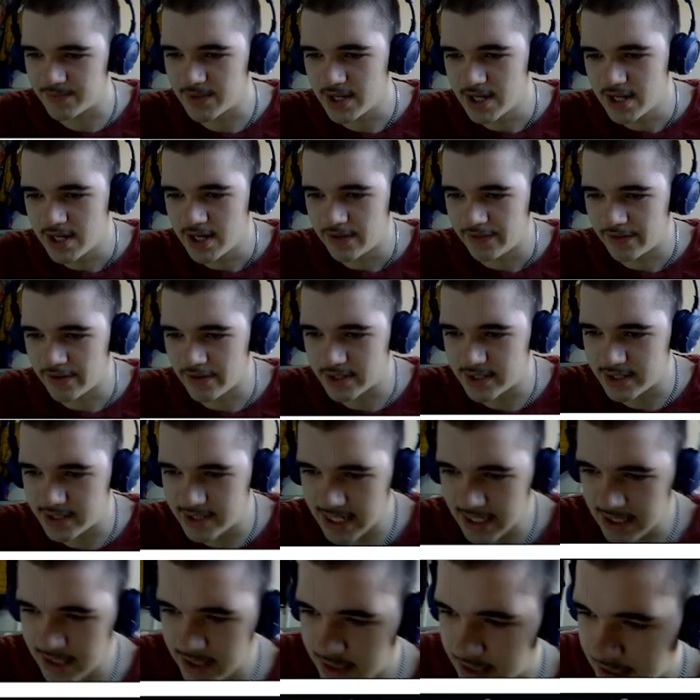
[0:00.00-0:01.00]
There are
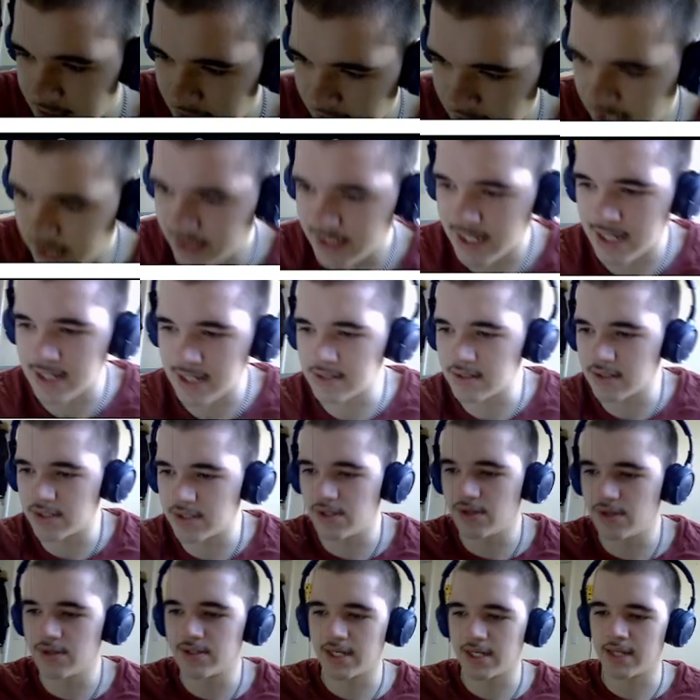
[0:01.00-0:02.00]
6 DSLs
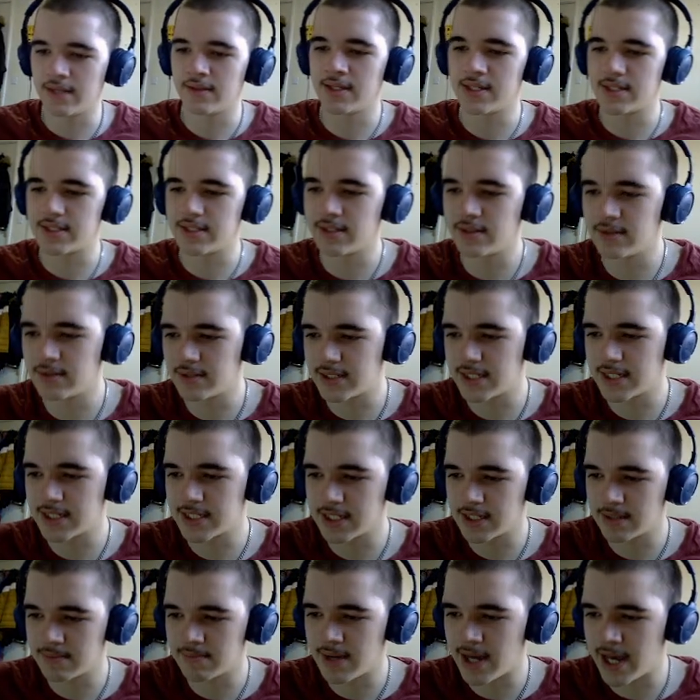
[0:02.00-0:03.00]
used in this little
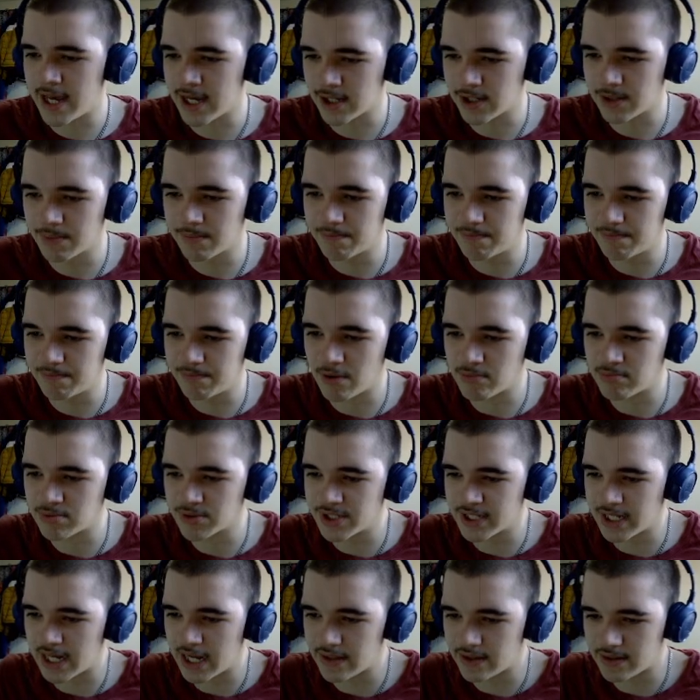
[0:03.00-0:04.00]
system I bubbled
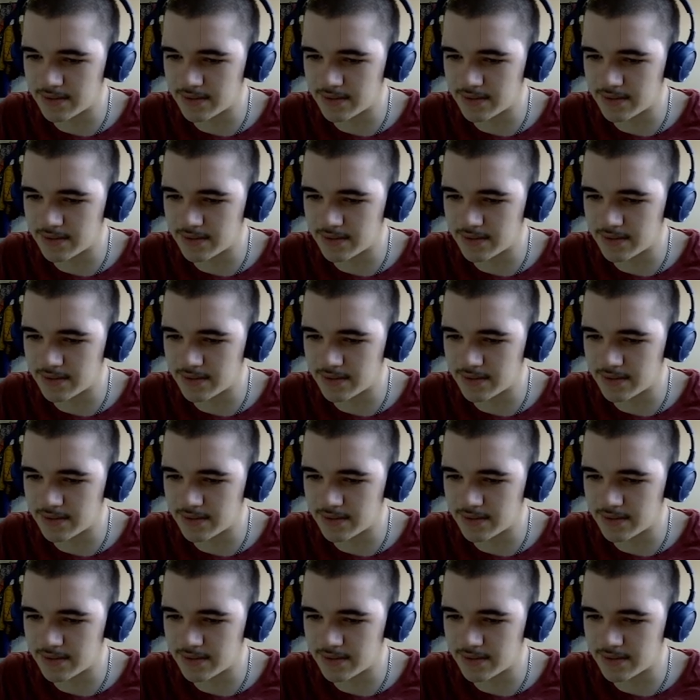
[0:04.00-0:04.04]
together.